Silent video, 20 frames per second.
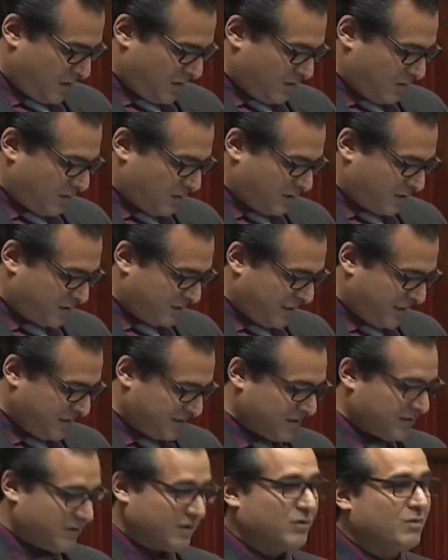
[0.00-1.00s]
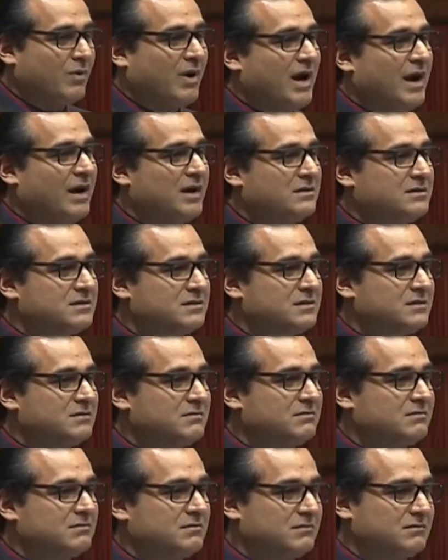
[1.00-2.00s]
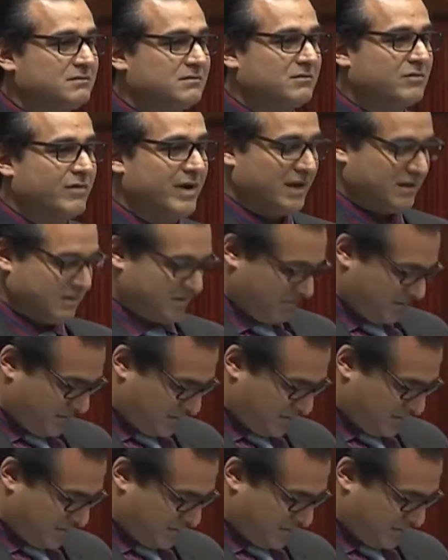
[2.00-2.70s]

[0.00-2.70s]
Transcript: which means it requires great